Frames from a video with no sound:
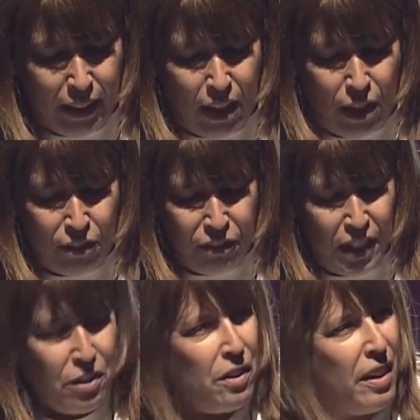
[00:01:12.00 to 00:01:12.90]
I
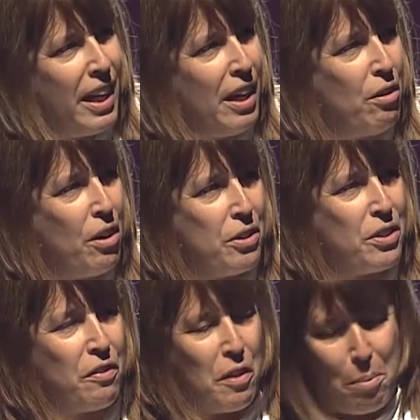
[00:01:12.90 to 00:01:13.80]
reflect on the heroes
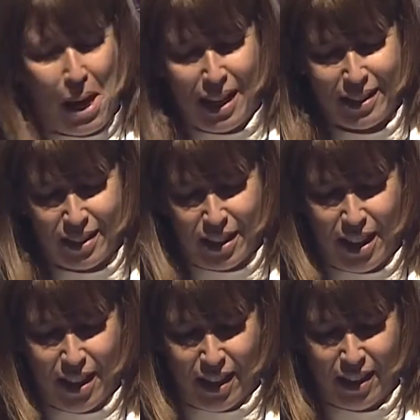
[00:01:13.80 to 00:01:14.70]
of the past
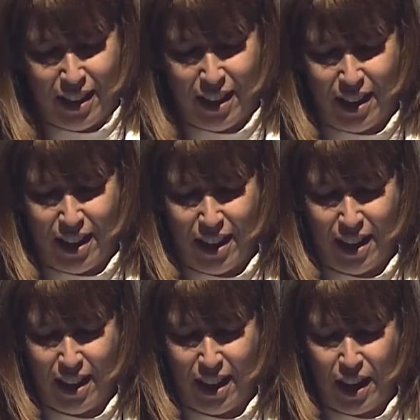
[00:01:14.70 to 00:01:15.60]
year,
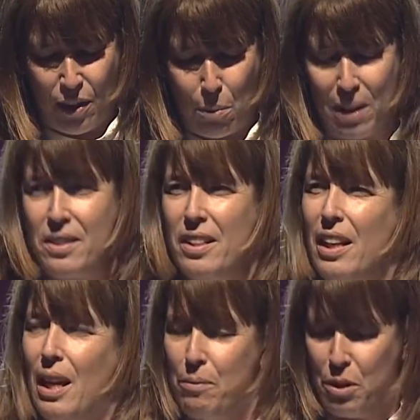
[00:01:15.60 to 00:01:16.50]
and the ones that
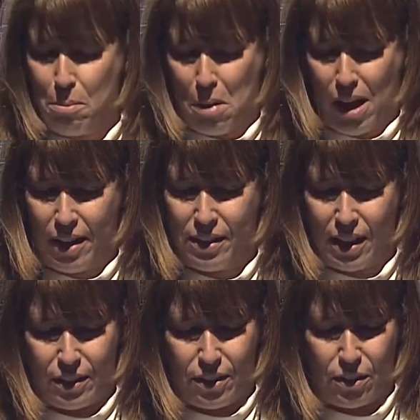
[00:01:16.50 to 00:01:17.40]
come to mind
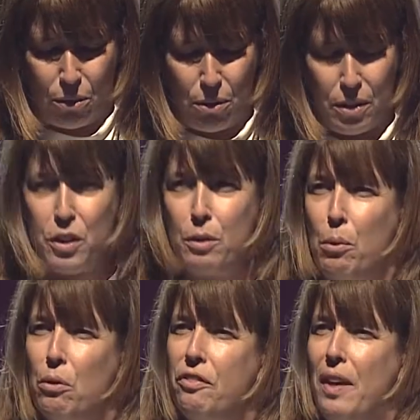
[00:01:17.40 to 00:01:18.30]
are still the
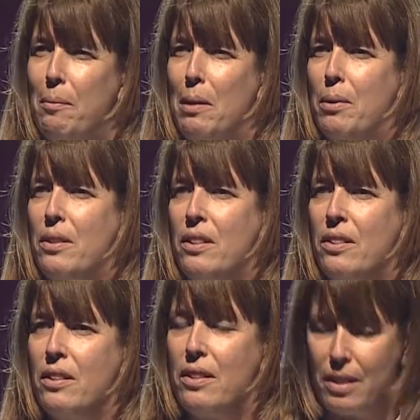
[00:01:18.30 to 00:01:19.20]
small family
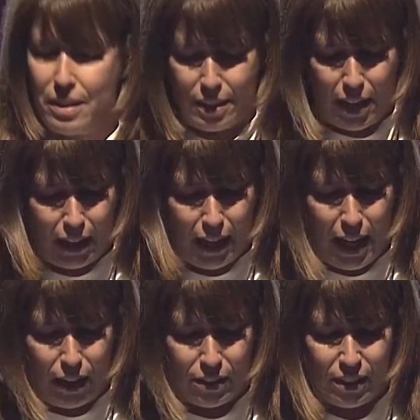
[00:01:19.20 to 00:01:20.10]
businesses that stuck it
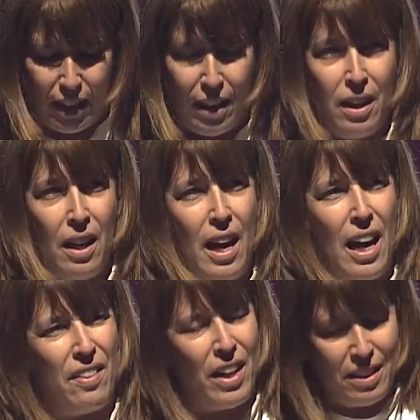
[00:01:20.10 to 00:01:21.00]
out,
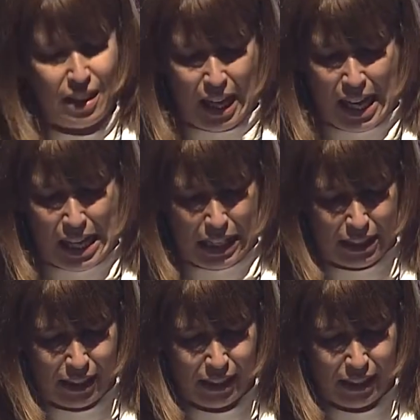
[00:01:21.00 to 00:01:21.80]
and they did it hard.